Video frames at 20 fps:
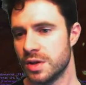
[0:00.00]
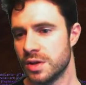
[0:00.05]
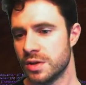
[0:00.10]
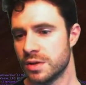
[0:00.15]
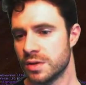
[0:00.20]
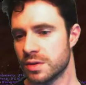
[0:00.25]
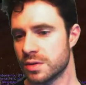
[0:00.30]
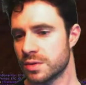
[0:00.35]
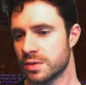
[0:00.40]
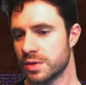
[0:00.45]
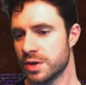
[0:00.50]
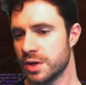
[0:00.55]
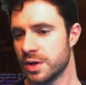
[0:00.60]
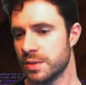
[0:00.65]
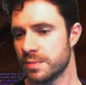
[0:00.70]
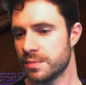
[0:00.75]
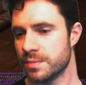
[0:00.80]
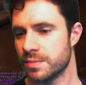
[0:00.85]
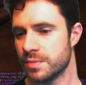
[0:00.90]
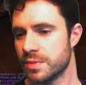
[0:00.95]
3,
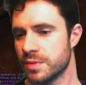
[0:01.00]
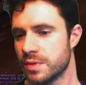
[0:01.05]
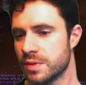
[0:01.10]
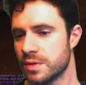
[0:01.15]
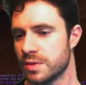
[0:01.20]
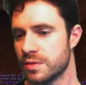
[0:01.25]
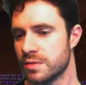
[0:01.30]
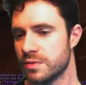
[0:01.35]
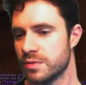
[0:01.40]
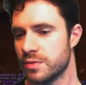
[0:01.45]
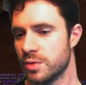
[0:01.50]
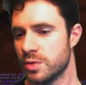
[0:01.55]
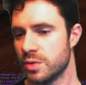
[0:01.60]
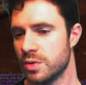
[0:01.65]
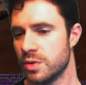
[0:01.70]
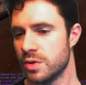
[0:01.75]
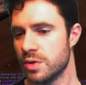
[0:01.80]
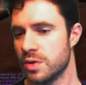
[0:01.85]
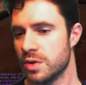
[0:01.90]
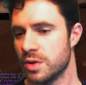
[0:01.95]

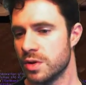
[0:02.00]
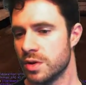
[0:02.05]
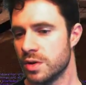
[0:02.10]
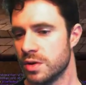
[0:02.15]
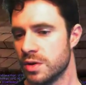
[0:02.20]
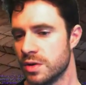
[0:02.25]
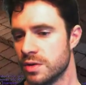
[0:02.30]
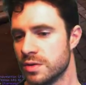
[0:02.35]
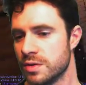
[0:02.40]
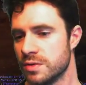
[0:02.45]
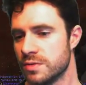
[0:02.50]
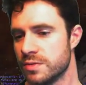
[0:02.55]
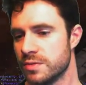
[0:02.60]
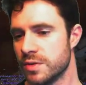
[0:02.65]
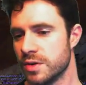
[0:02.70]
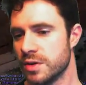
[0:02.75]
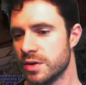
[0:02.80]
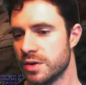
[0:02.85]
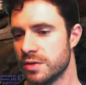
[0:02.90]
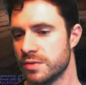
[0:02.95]
4,
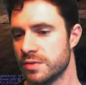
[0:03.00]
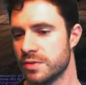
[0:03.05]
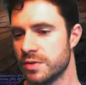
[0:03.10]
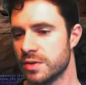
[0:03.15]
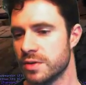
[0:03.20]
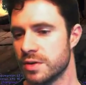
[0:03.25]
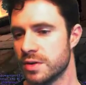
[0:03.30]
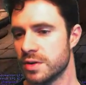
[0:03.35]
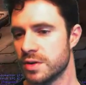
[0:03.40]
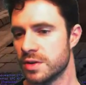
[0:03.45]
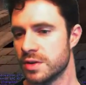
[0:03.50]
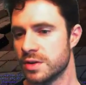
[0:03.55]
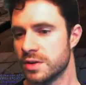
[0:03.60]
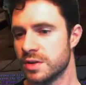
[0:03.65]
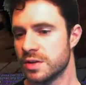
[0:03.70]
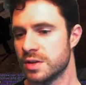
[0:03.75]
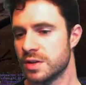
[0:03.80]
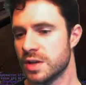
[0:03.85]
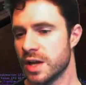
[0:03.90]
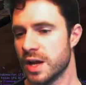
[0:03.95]
5,
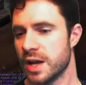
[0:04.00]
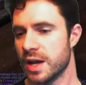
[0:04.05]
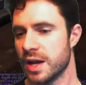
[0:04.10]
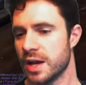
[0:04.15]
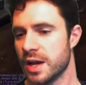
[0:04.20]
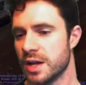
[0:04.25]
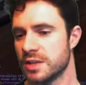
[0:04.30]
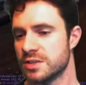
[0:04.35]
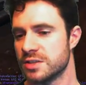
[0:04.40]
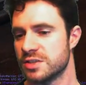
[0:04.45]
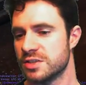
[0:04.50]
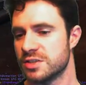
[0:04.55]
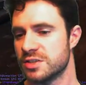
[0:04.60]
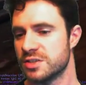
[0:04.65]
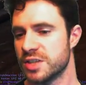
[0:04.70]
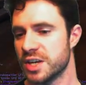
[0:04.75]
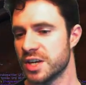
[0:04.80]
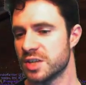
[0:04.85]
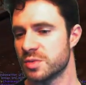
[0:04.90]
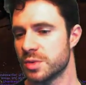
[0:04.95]
and
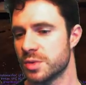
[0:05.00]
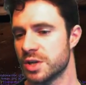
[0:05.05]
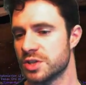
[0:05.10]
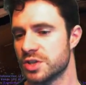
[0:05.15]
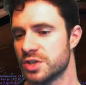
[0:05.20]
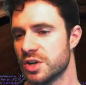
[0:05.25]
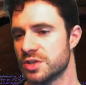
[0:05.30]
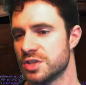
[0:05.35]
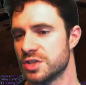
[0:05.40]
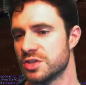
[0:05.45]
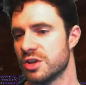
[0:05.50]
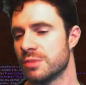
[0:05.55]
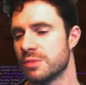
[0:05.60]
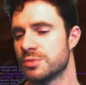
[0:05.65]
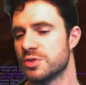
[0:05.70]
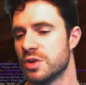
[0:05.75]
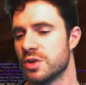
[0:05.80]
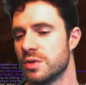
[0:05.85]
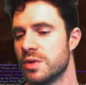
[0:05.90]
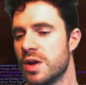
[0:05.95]
6 when it charges up.
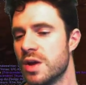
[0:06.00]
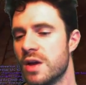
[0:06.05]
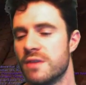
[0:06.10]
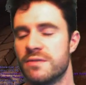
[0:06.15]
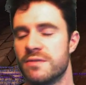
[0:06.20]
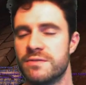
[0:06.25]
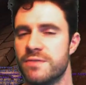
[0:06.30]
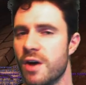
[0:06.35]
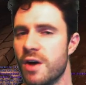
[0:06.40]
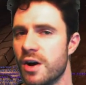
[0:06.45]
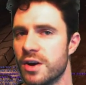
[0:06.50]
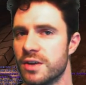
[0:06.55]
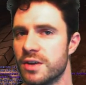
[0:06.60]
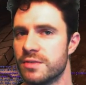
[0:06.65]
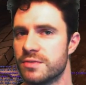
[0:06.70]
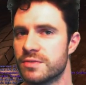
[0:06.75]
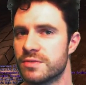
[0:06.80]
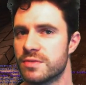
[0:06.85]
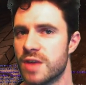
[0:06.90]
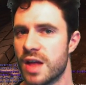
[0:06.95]
So
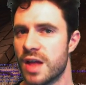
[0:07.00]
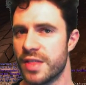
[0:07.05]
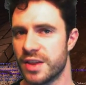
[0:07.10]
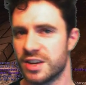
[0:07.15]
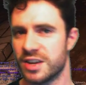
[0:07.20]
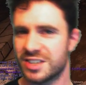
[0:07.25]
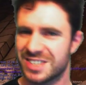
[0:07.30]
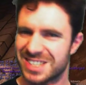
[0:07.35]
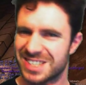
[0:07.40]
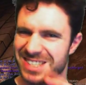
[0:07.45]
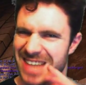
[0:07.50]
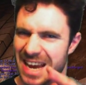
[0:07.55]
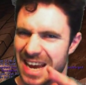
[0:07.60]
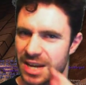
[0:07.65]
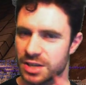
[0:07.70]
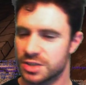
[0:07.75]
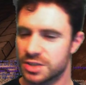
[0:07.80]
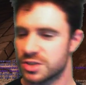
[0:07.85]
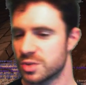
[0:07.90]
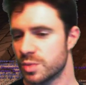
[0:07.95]
5, and then a
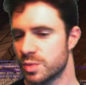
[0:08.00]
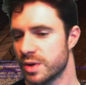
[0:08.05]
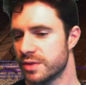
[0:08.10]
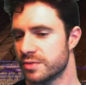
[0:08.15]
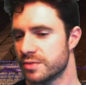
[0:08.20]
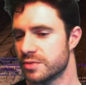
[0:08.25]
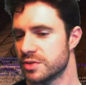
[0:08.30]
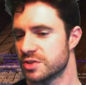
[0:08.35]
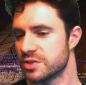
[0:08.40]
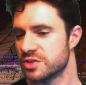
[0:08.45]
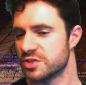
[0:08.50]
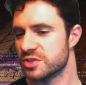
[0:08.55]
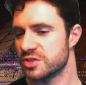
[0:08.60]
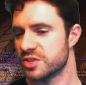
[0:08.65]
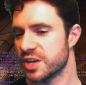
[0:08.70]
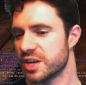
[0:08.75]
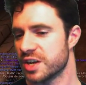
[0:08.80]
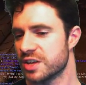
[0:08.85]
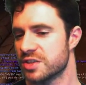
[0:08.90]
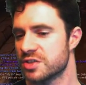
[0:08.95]
second to wait for a
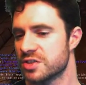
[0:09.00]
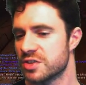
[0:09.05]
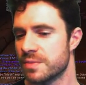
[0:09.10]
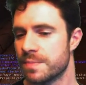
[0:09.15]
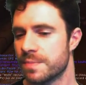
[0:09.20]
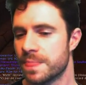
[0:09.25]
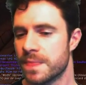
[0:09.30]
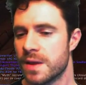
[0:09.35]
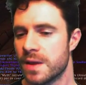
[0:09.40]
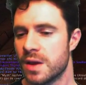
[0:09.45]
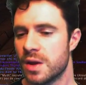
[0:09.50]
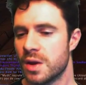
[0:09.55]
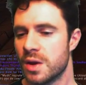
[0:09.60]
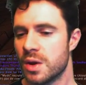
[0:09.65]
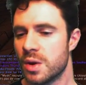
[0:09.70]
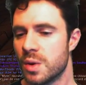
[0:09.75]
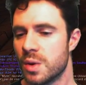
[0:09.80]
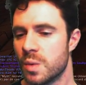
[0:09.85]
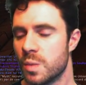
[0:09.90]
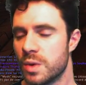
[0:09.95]
6th.
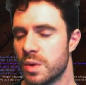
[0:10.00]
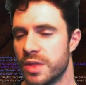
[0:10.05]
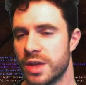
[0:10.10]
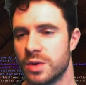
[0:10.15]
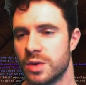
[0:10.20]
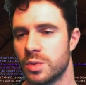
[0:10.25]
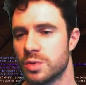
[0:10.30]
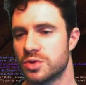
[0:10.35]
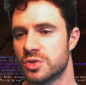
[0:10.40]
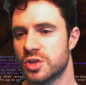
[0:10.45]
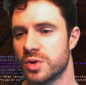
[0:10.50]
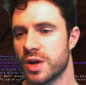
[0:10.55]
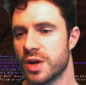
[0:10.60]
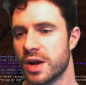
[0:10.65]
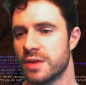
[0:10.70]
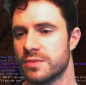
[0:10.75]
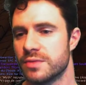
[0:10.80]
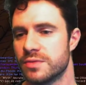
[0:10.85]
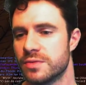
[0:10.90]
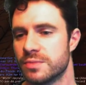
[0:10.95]
We then also
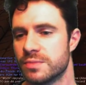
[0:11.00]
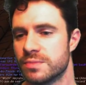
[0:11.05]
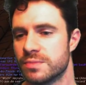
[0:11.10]
have